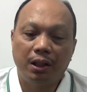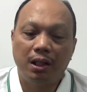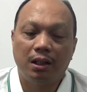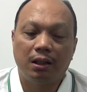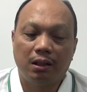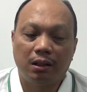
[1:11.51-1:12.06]

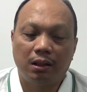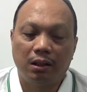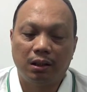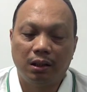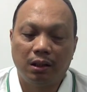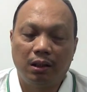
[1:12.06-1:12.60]
Is
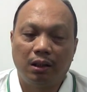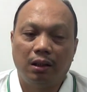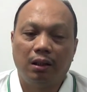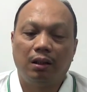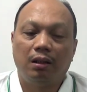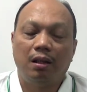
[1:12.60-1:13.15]

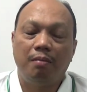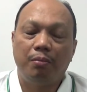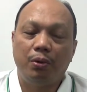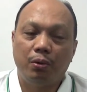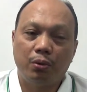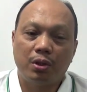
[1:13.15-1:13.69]
if
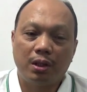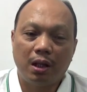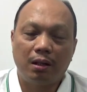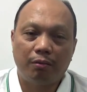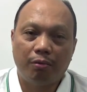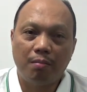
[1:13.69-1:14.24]
you
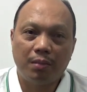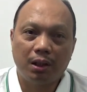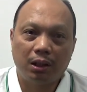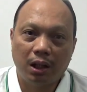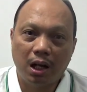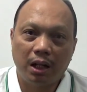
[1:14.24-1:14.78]
start from the
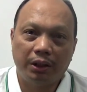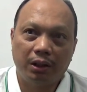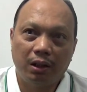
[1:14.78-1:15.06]
scratch,